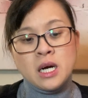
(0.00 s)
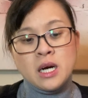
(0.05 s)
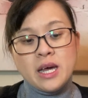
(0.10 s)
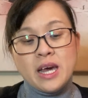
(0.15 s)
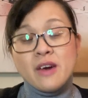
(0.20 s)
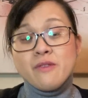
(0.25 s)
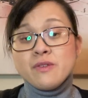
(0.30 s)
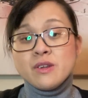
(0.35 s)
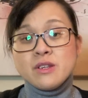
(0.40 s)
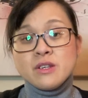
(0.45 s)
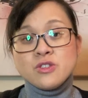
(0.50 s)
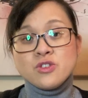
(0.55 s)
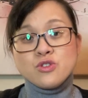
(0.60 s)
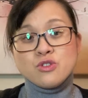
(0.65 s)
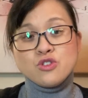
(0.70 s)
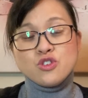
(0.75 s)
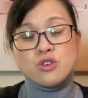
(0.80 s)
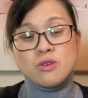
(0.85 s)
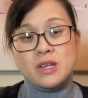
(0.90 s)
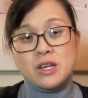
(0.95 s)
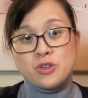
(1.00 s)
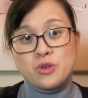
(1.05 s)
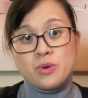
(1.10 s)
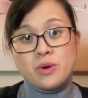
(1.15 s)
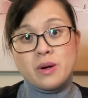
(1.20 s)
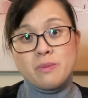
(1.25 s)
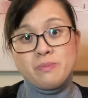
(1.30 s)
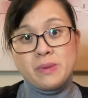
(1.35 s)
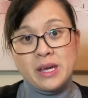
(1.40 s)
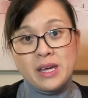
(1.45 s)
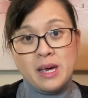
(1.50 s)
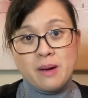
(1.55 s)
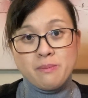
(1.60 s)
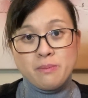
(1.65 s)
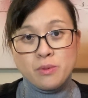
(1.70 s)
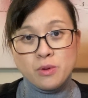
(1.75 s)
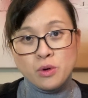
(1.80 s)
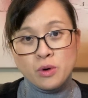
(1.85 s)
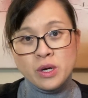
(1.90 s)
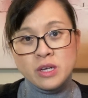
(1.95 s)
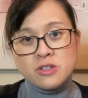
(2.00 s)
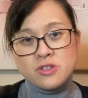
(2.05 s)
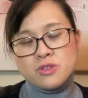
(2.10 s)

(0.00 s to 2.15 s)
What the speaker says: evidence to show that you are being employed.